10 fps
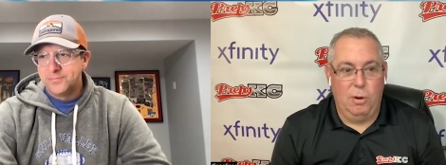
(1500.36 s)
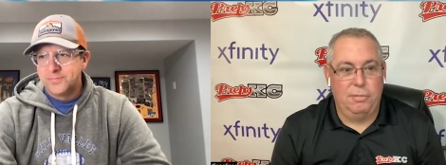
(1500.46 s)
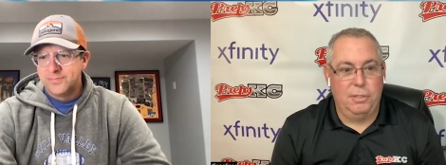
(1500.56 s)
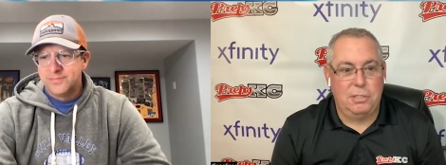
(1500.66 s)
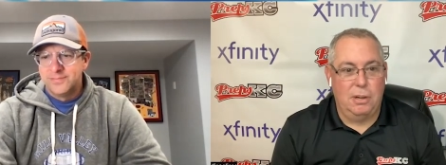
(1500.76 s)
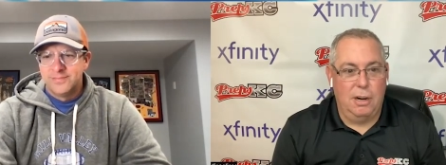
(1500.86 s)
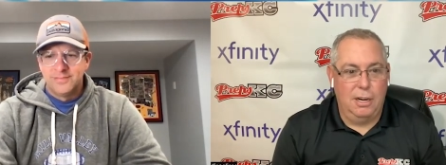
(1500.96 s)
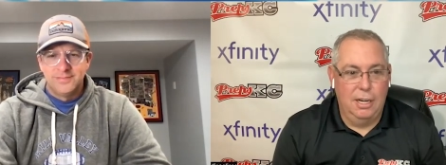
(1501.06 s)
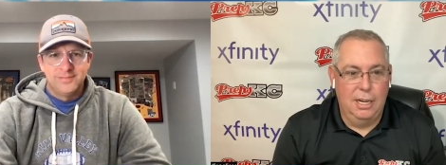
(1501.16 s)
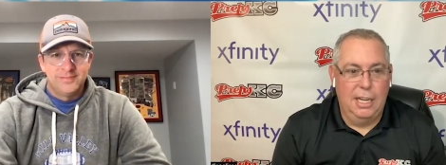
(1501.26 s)
Speaker 1: who worked for the
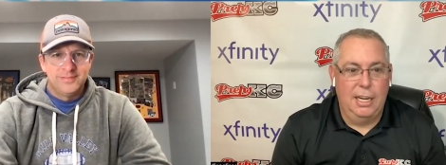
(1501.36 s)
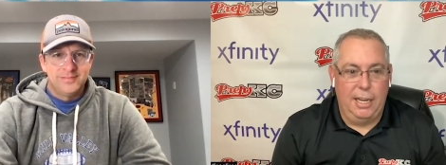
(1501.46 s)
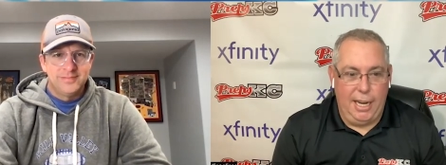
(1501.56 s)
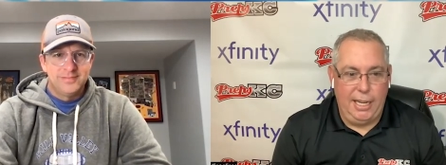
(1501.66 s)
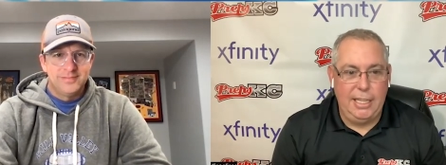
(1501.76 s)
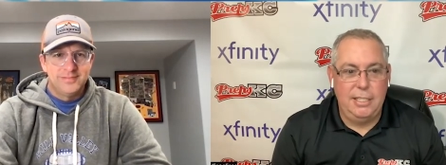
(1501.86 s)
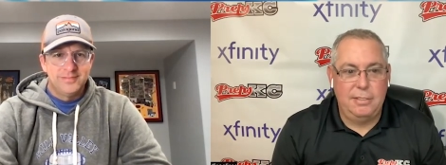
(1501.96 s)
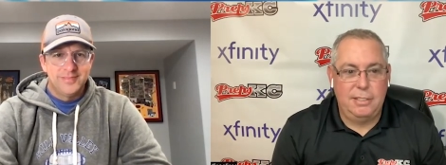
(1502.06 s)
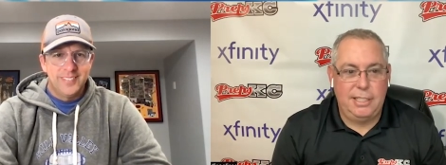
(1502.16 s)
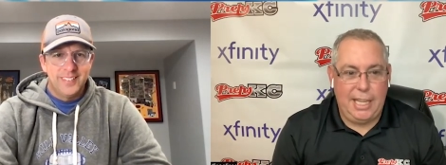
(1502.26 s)
Star
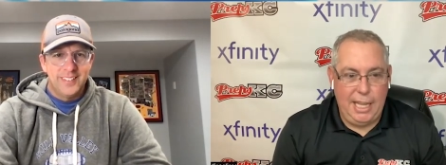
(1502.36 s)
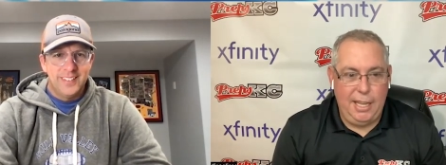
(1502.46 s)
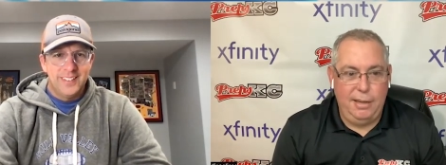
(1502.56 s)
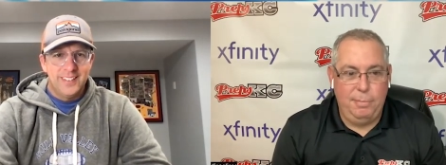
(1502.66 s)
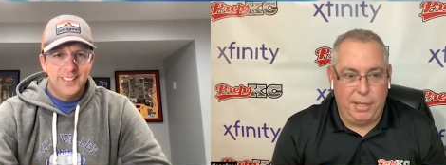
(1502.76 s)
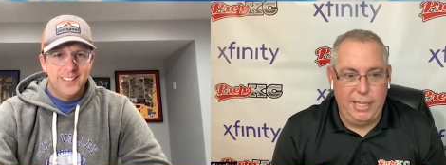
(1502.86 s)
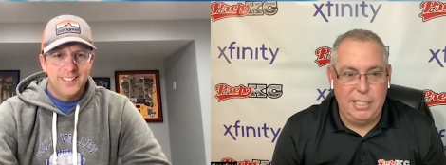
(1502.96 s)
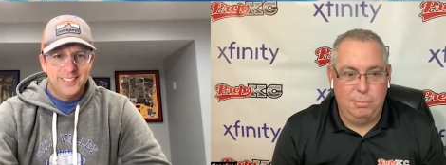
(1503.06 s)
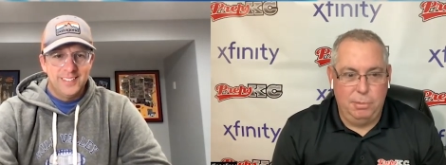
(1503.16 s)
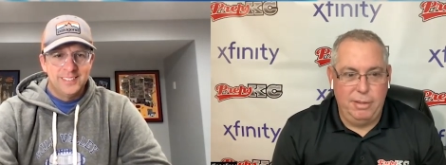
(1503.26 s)
Nagy's kid
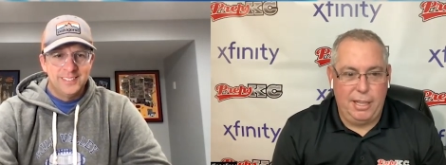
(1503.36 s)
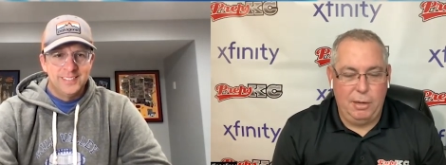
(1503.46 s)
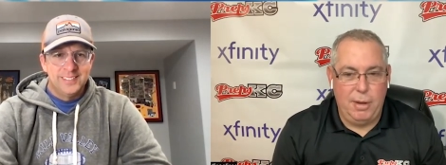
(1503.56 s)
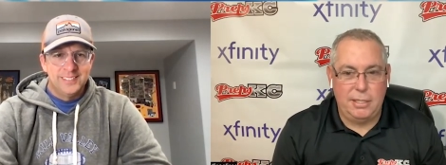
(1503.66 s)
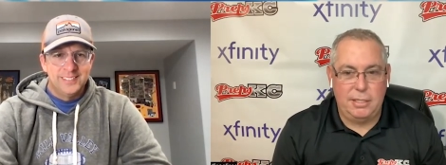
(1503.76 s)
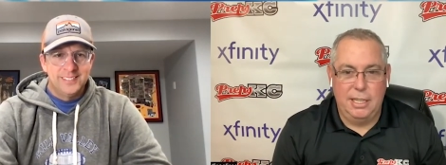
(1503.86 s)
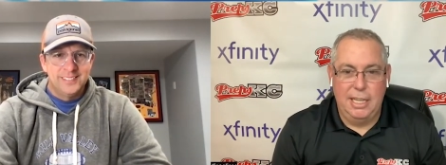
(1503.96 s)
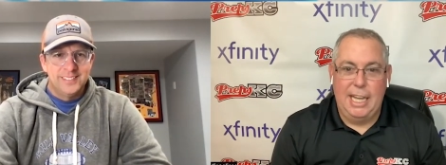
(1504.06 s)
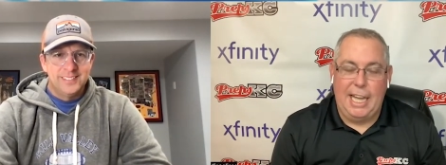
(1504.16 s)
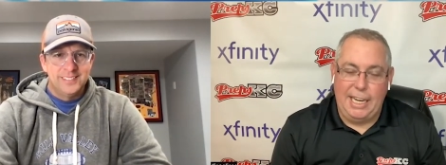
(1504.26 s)
plays at Blue Valley West.
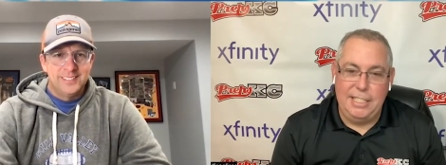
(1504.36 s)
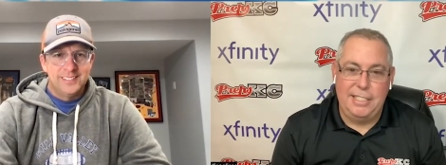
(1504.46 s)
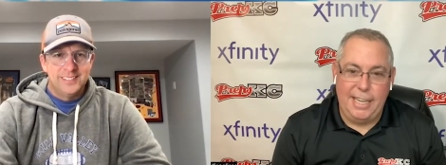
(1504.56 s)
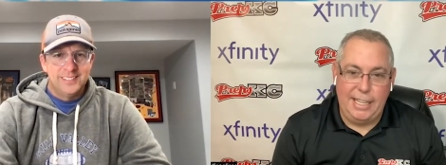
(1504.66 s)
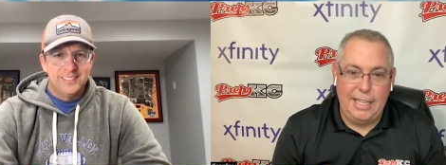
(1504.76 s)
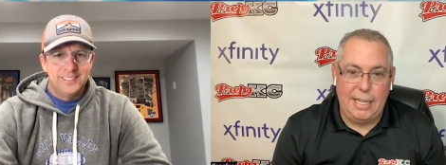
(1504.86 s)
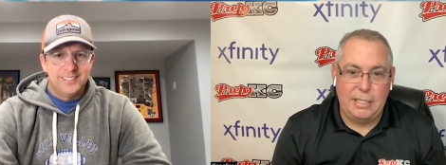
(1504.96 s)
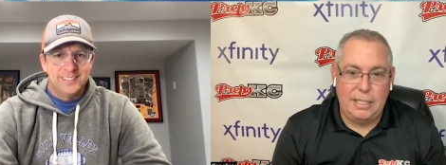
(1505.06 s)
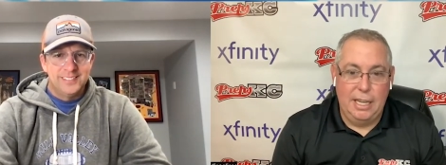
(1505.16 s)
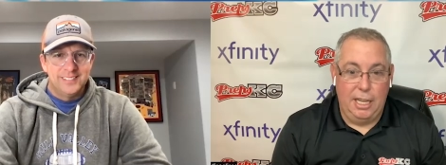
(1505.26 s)
I didn't say
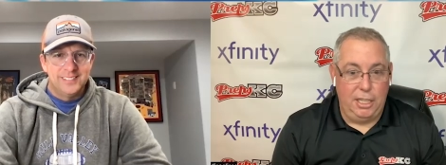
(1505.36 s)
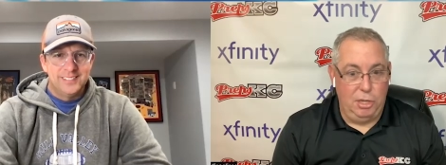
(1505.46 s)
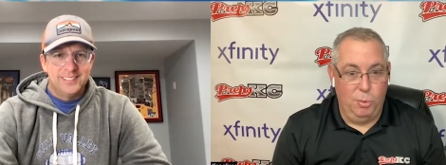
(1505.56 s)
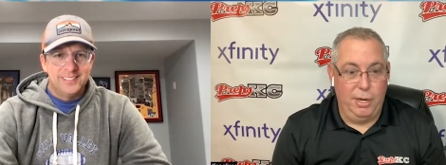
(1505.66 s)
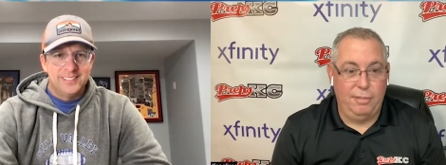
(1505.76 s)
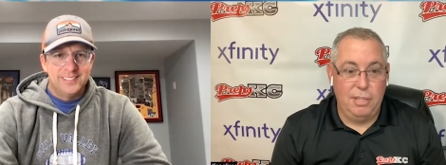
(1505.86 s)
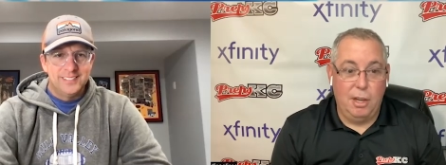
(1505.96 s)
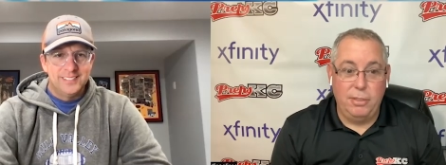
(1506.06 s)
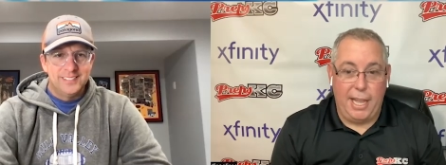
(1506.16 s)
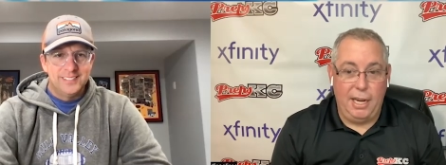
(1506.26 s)
this. You would have
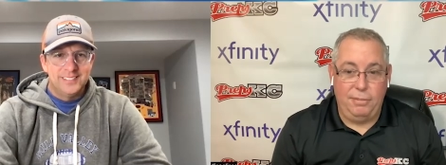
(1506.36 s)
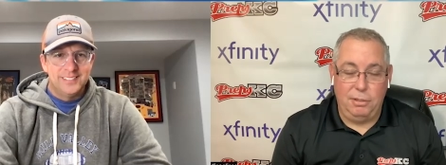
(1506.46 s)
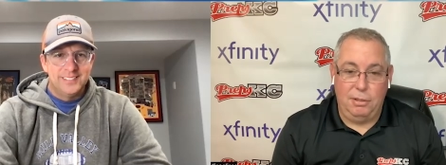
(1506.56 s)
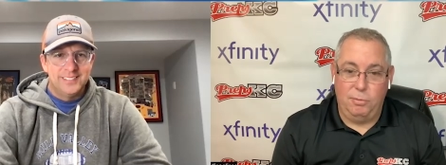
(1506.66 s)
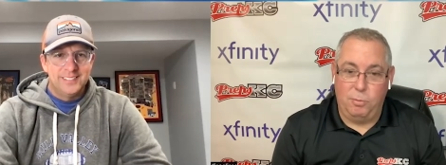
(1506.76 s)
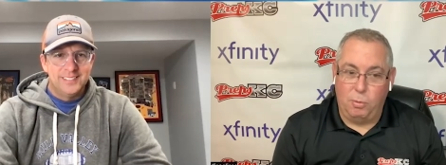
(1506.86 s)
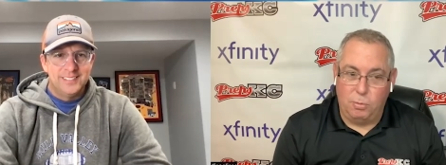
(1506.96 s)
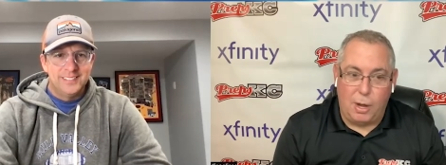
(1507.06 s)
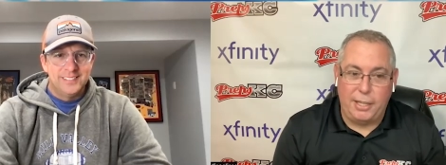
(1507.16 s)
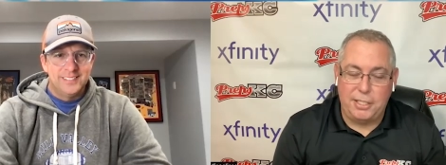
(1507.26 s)
known that if you'd have
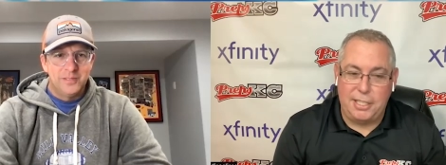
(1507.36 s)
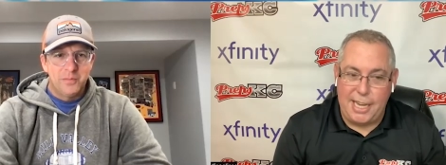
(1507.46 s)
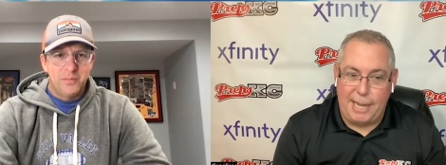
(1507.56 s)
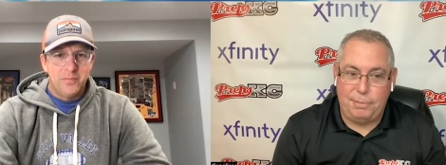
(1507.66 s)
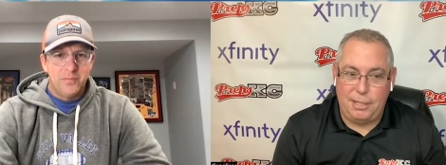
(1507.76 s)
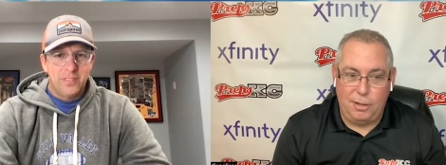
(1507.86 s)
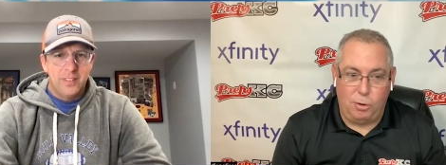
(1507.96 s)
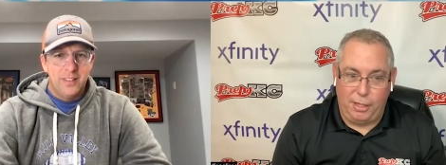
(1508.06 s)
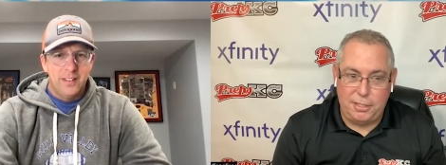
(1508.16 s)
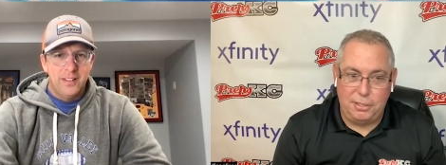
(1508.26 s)
watched Snap
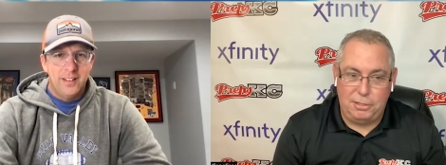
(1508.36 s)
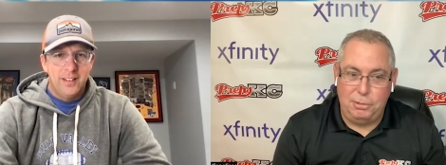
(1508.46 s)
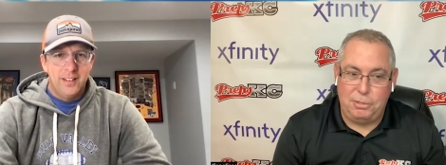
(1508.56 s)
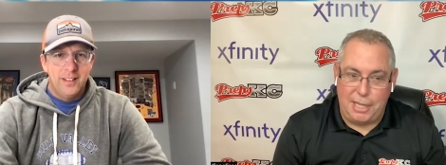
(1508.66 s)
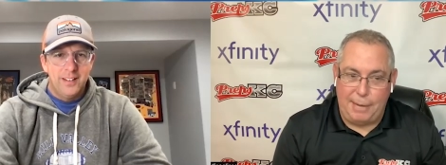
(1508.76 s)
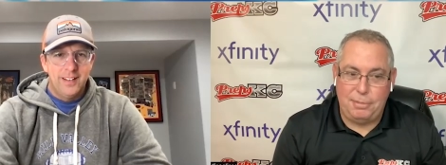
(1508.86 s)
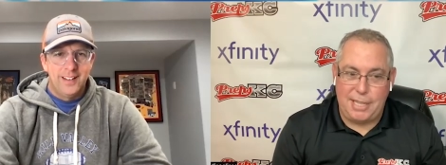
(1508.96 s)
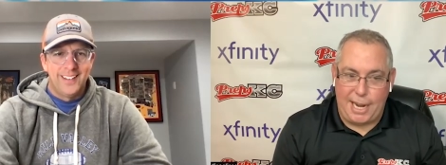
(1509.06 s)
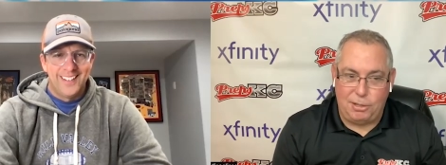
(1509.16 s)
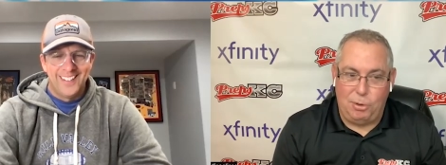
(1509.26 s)
or listened to
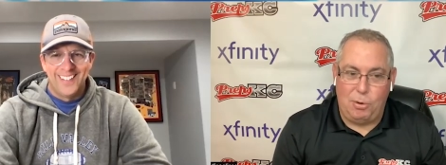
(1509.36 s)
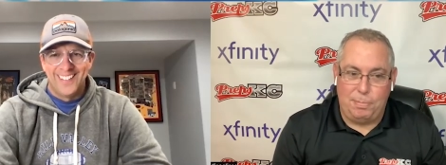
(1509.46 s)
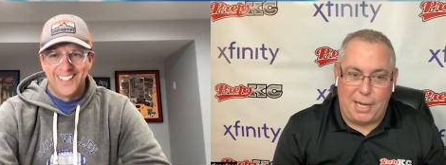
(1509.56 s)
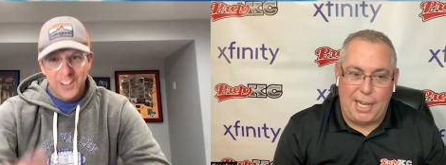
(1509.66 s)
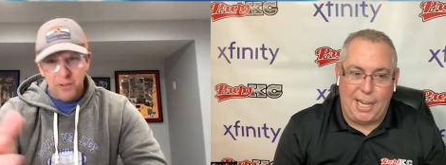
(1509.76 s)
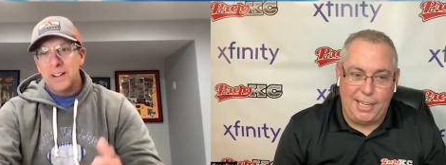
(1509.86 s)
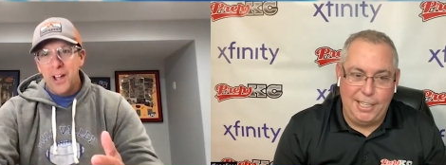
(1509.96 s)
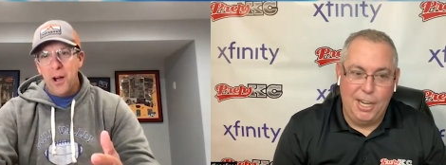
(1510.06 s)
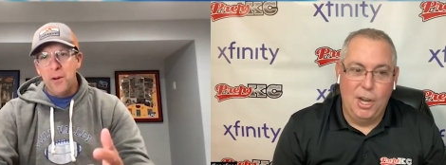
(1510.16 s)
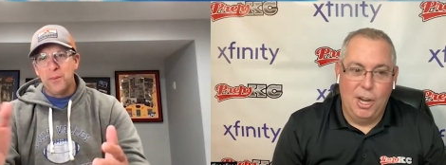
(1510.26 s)
Snap Tackle or Pod there
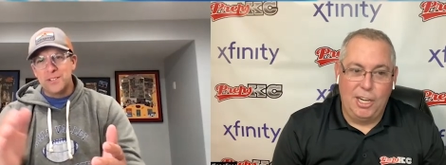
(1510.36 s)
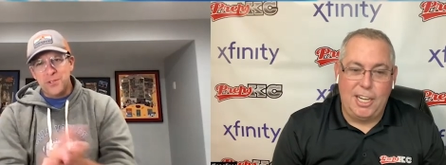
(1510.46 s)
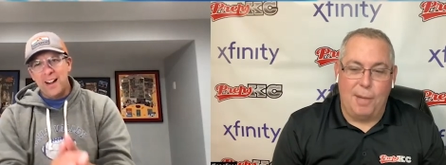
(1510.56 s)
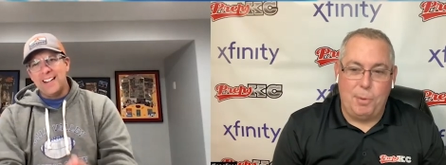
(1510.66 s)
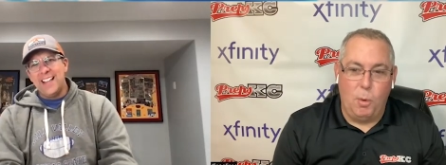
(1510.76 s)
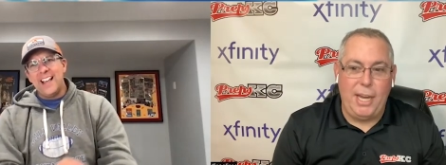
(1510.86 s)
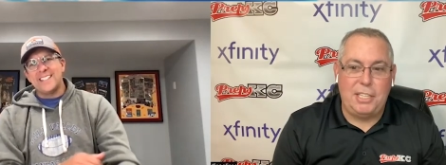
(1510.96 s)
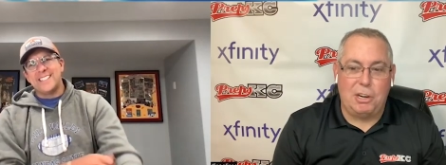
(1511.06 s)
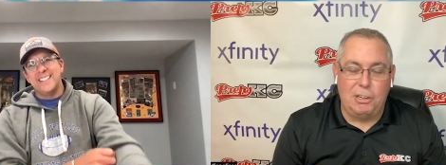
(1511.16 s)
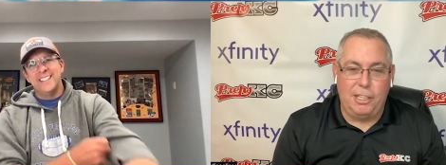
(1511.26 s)
we go. Right, a couple yeah.
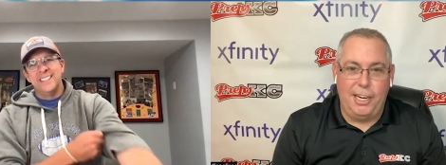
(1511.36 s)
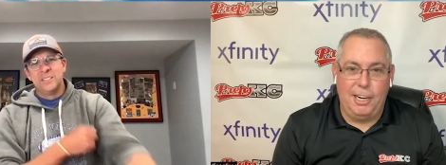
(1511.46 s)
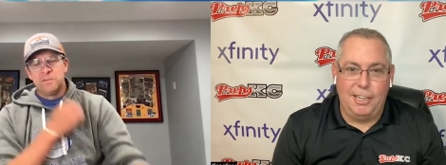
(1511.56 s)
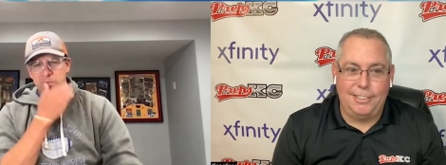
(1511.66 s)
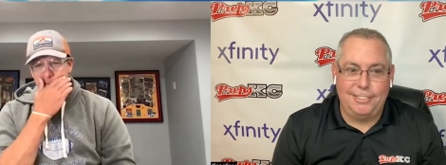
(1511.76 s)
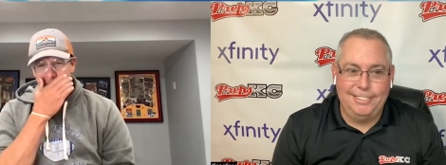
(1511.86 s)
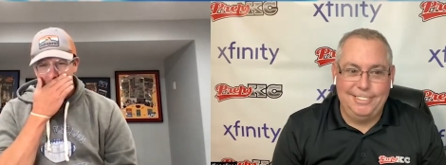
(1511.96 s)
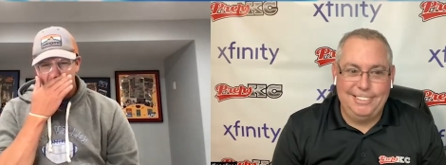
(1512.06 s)
weeks earlier.